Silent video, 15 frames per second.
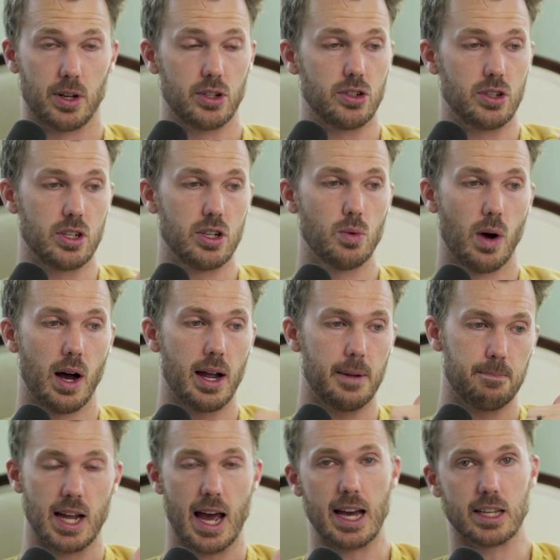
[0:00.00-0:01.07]
do you
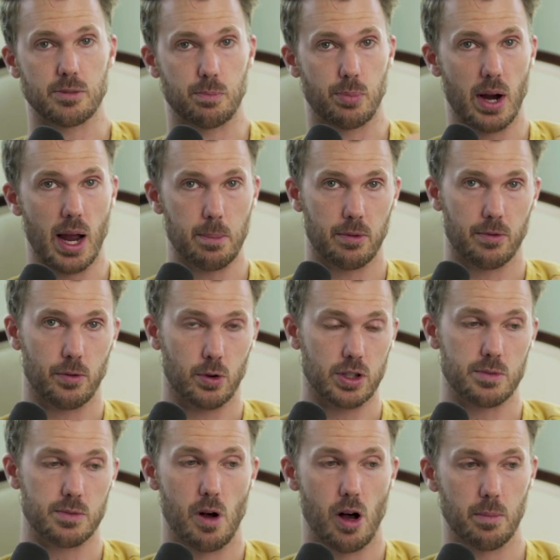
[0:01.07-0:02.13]
want tax prep for
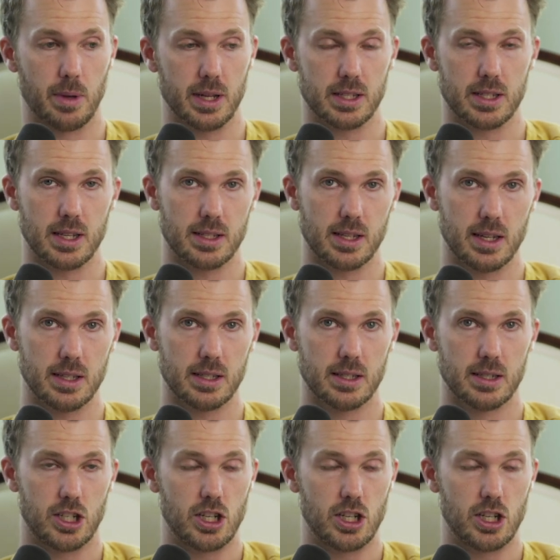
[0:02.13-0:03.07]
small businesses?